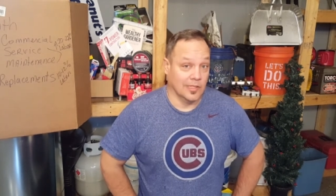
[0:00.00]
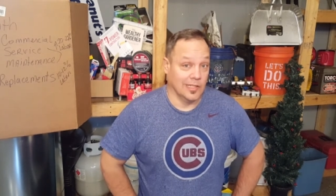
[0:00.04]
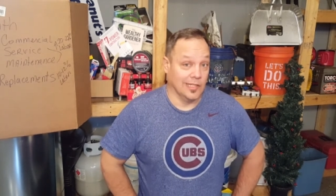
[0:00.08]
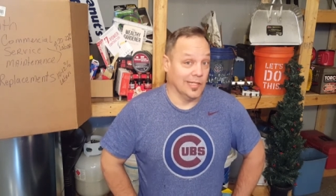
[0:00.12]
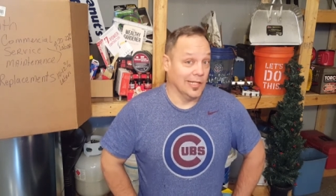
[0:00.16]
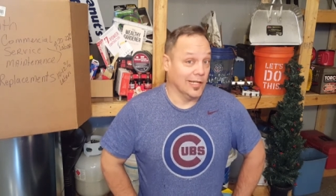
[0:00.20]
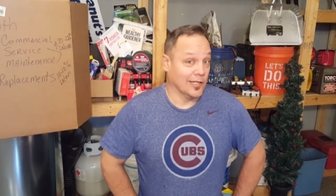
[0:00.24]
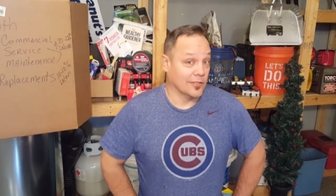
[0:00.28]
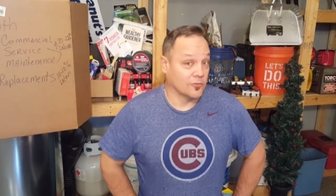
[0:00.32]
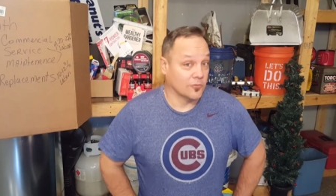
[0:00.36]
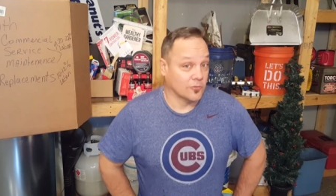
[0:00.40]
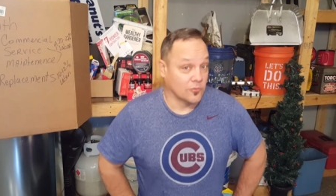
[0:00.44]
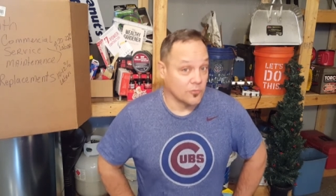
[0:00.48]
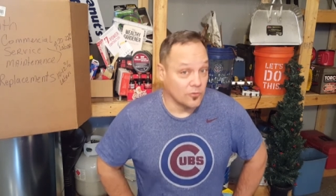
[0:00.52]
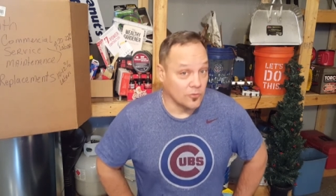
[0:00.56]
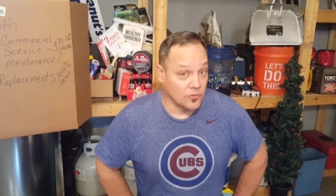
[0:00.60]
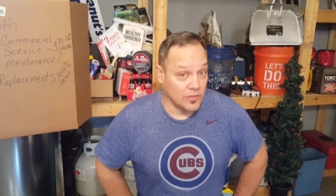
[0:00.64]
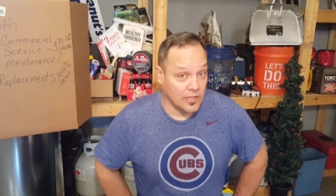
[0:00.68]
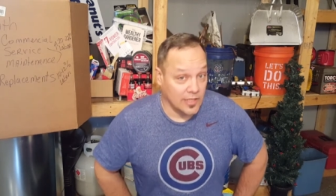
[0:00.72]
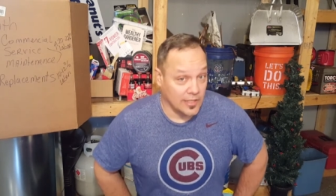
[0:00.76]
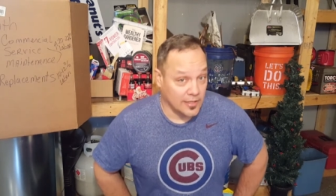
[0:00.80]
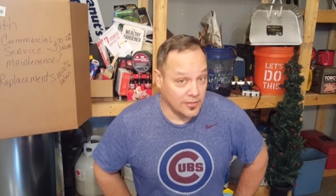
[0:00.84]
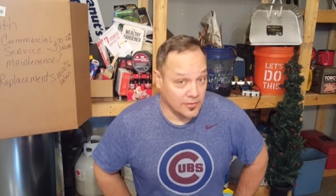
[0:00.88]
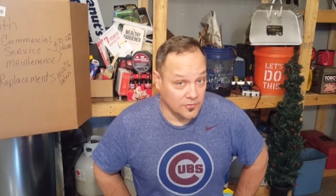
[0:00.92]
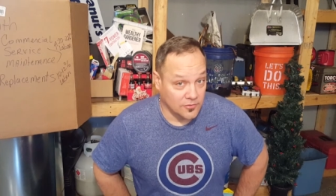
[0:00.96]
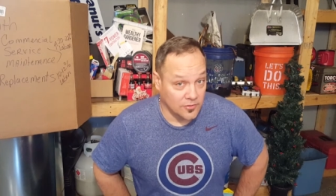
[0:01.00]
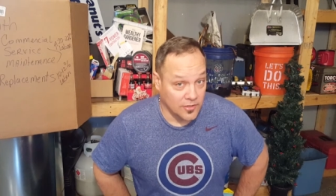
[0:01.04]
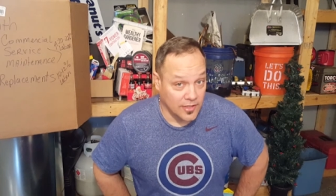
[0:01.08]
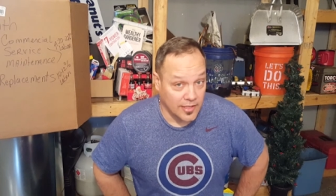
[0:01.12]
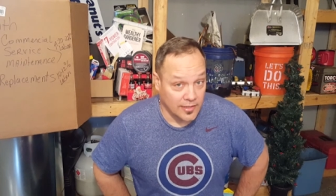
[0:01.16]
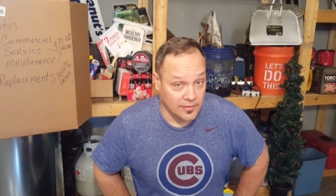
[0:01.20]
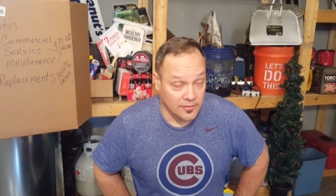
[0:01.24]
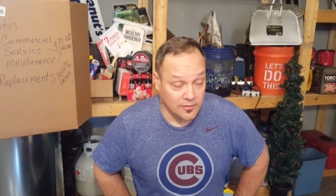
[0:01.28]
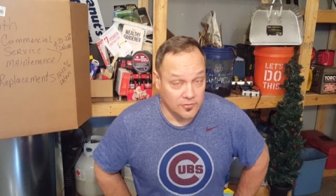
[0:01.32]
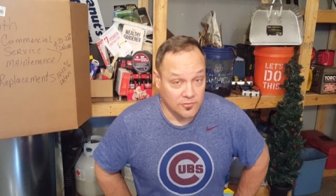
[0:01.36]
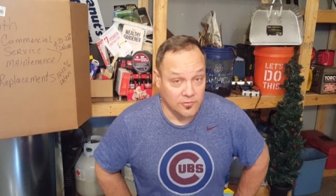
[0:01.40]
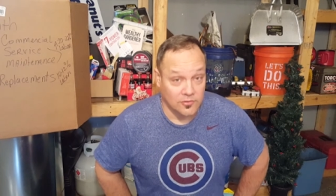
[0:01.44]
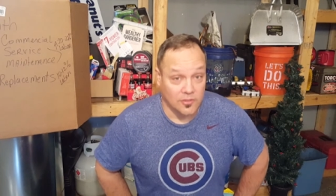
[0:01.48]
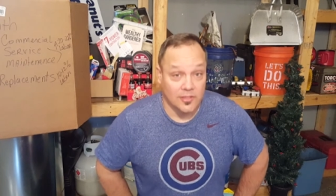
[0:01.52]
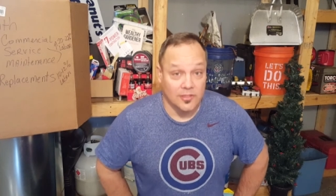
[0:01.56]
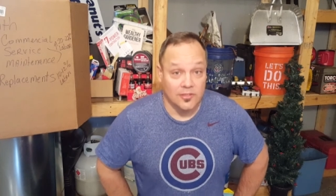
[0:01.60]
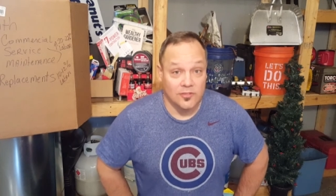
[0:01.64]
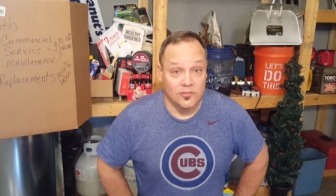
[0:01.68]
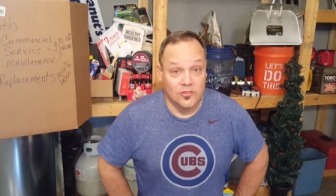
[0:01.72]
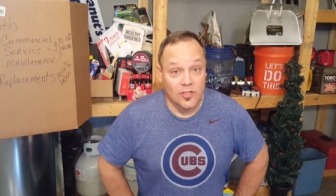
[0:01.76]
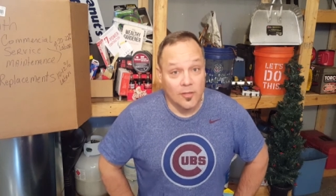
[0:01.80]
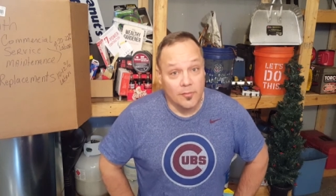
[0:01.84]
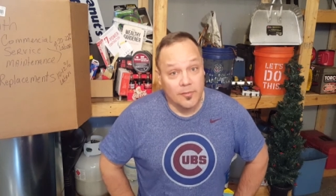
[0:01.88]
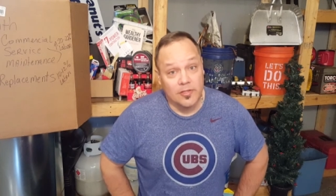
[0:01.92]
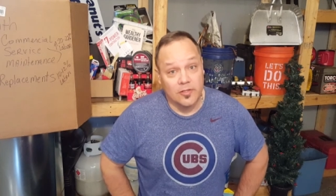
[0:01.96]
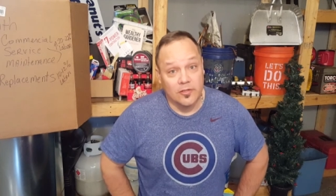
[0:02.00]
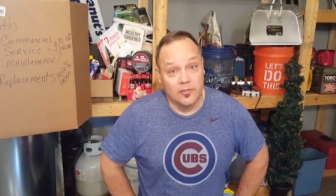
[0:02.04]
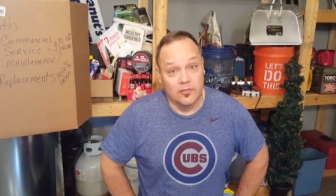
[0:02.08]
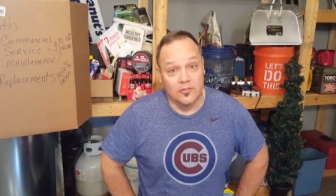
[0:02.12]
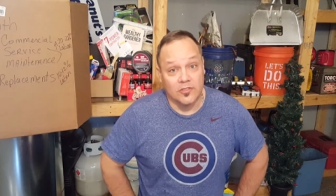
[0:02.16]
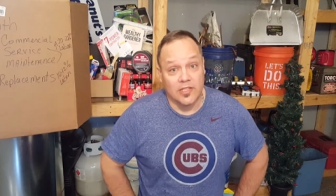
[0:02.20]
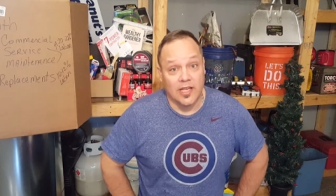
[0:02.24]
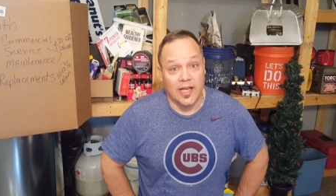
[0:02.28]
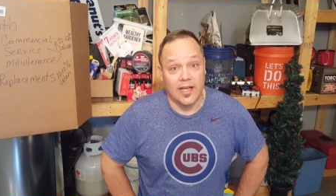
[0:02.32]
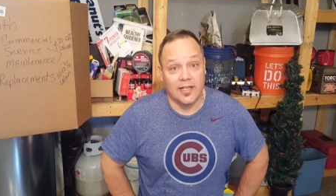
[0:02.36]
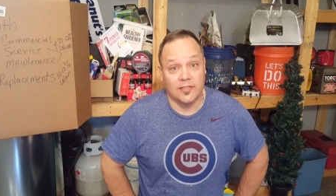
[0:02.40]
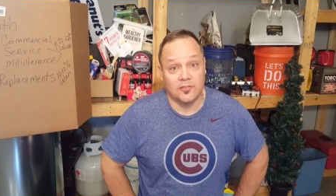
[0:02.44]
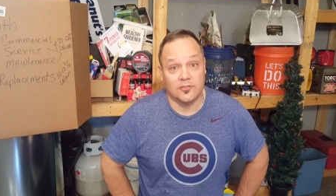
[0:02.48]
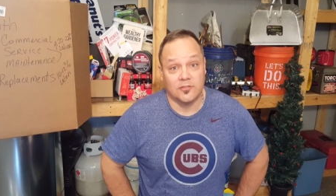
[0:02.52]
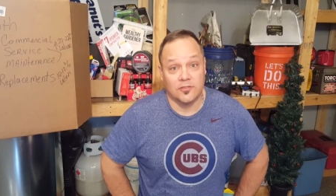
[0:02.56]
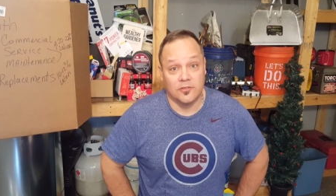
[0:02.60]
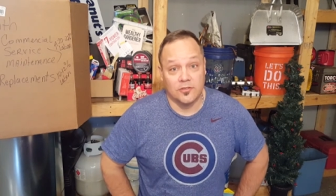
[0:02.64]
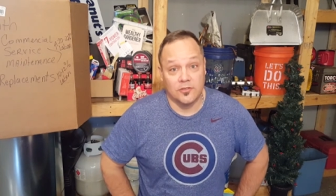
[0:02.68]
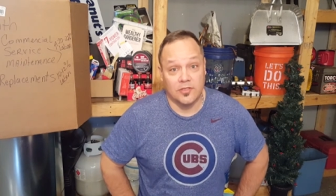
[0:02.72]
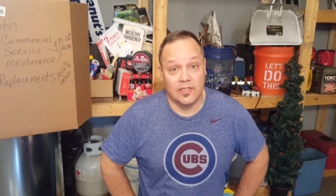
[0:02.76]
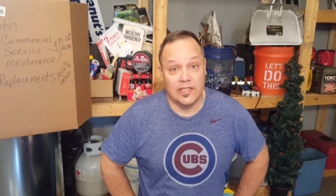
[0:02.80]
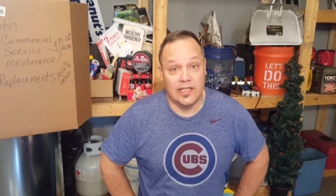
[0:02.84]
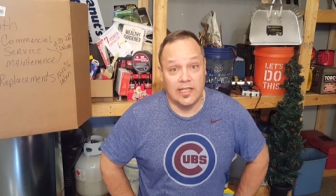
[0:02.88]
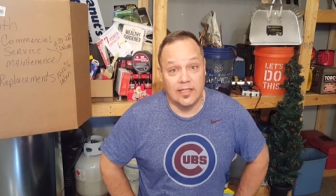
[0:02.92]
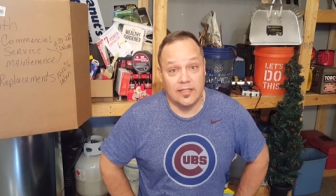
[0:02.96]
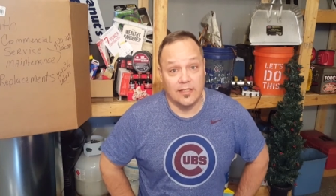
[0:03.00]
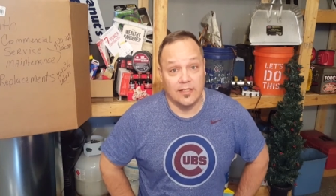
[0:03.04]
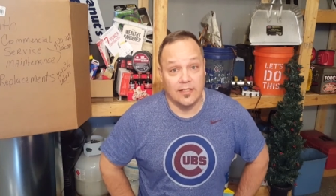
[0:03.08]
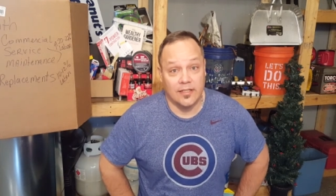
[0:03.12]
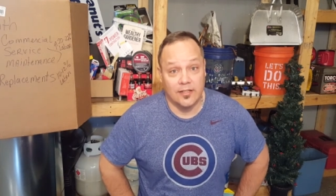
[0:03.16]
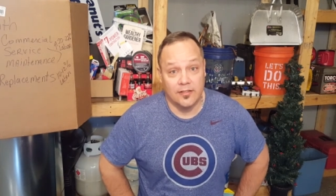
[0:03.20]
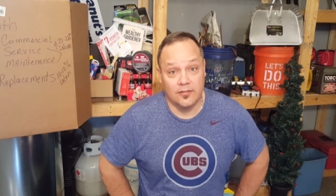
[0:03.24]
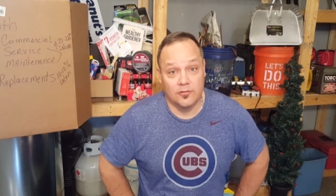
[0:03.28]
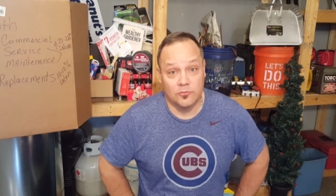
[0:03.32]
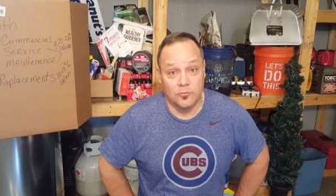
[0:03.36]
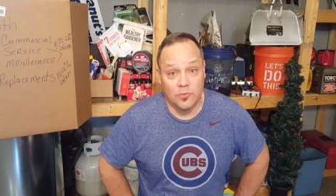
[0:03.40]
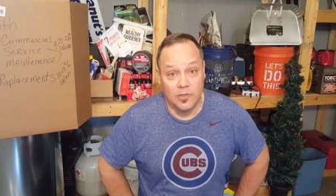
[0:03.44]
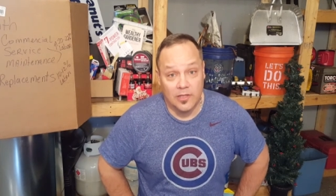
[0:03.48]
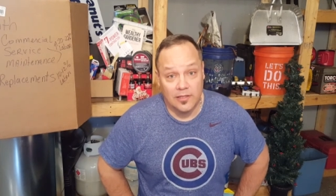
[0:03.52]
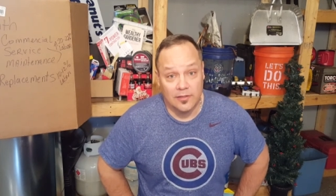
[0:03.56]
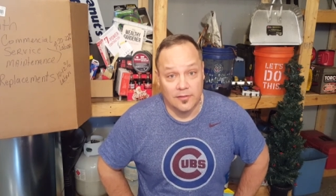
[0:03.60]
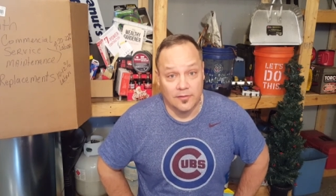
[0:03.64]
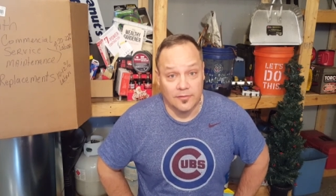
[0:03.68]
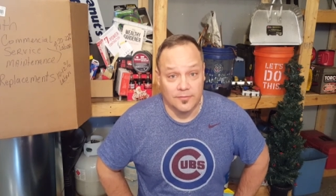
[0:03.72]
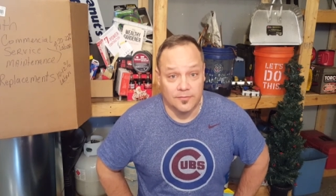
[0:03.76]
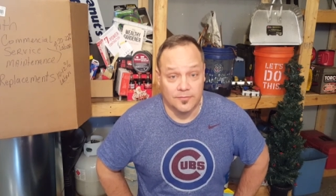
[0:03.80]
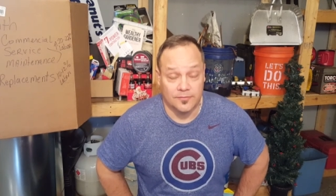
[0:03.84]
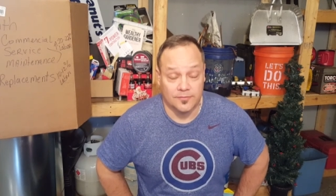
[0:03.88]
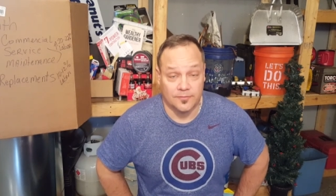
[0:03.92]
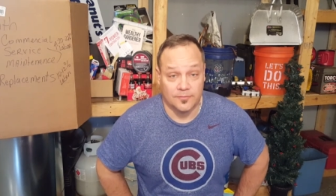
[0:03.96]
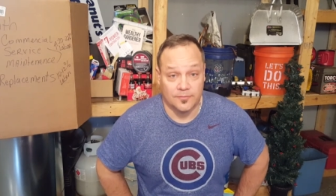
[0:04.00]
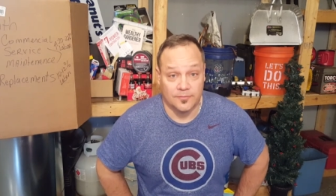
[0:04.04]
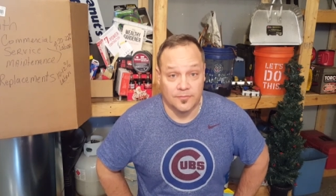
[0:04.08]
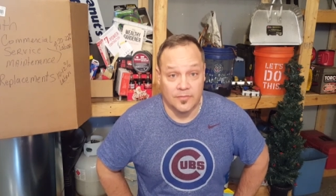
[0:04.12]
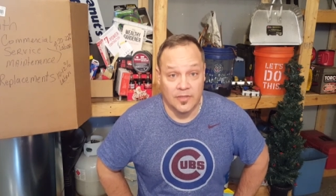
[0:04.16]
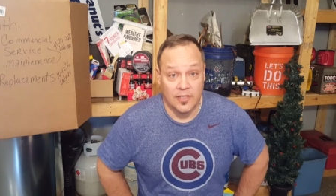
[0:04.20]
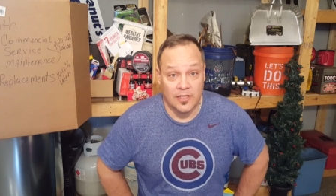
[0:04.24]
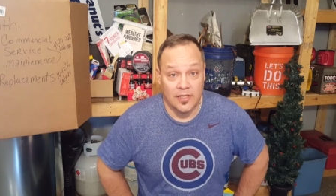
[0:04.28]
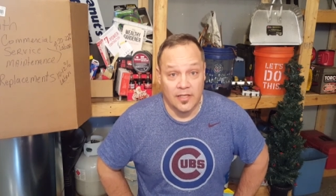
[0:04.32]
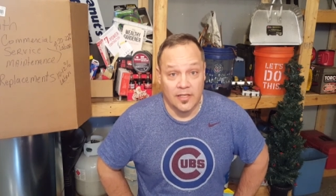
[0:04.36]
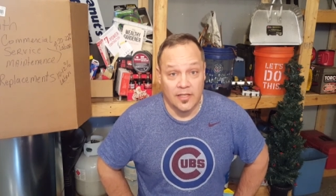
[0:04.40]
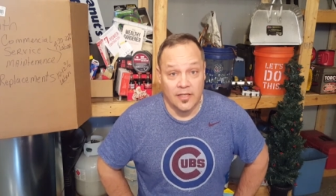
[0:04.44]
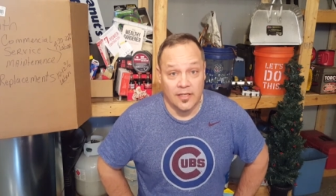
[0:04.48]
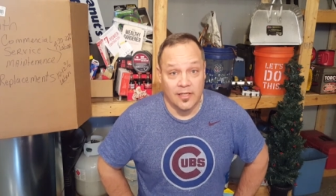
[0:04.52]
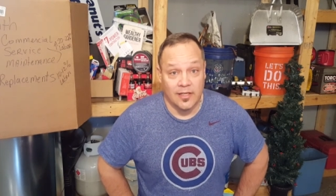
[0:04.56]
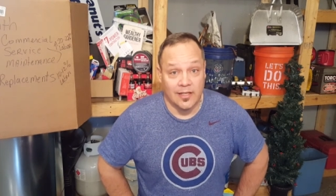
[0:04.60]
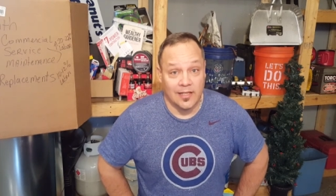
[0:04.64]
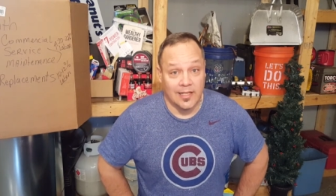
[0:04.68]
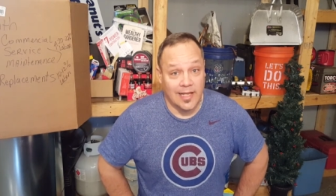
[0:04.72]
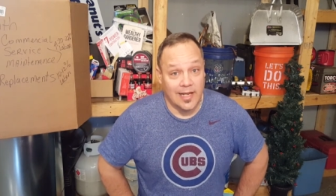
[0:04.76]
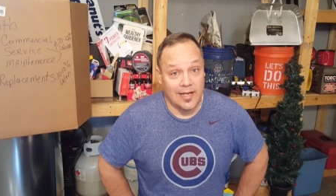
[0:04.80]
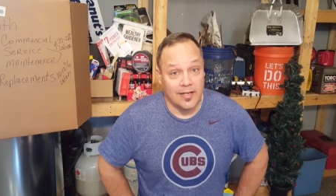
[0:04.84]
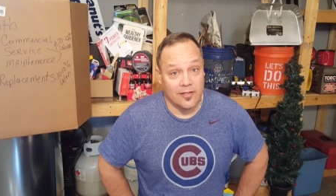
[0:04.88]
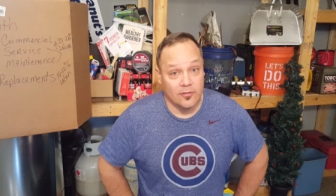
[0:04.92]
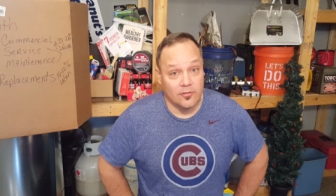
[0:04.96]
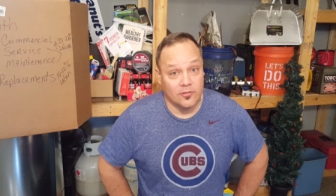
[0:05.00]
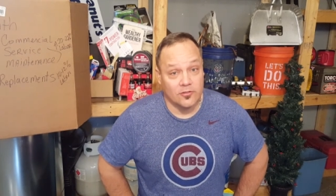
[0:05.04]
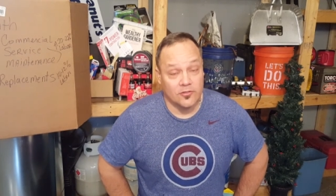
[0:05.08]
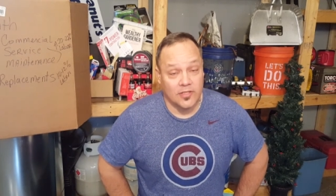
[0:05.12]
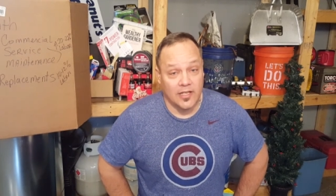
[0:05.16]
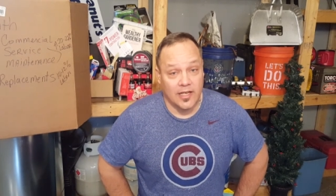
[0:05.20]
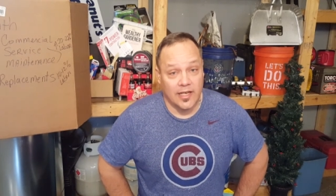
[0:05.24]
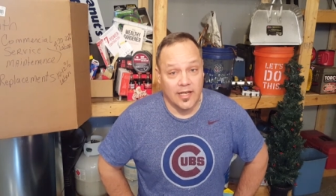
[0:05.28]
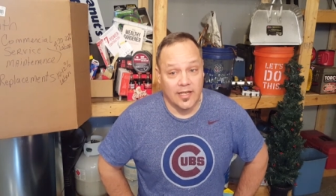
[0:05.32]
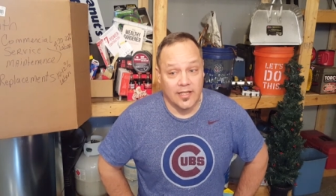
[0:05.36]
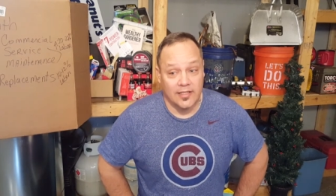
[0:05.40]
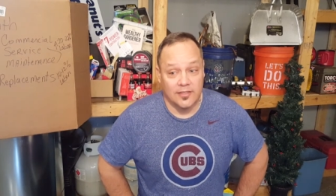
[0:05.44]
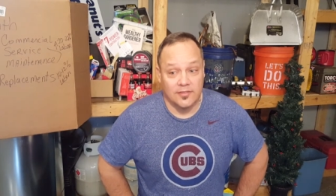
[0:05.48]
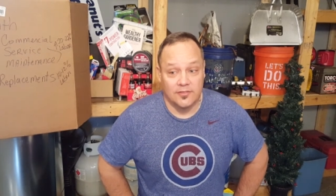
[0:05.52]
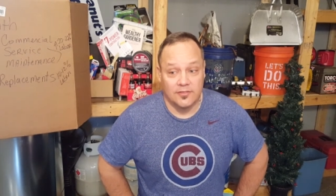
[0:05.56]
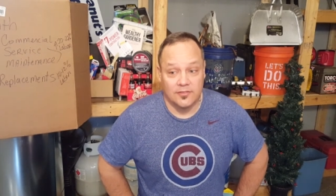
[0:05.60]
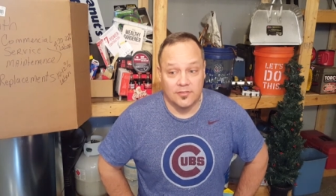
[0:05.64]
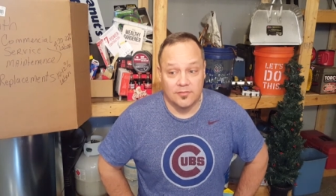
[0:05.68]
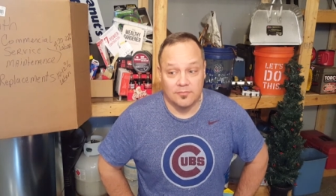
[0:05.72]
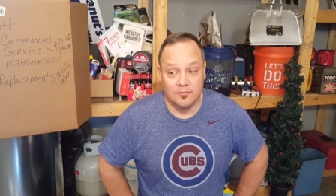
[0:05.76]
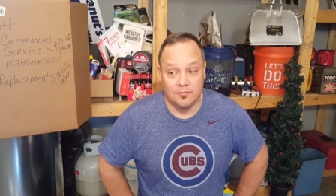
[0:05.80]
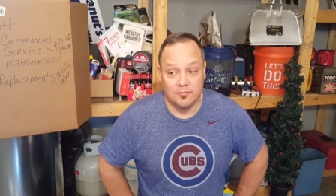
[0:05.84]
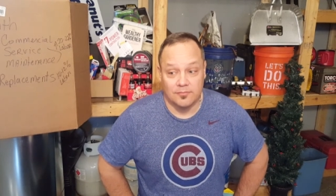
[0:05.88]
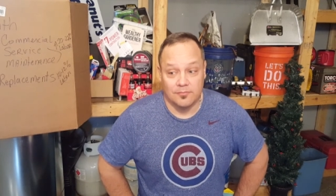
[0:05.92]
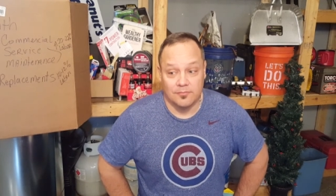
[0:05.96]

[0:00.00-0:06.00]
electrical contractors. Some of those guys are doing heat and air as well. A lot of those guys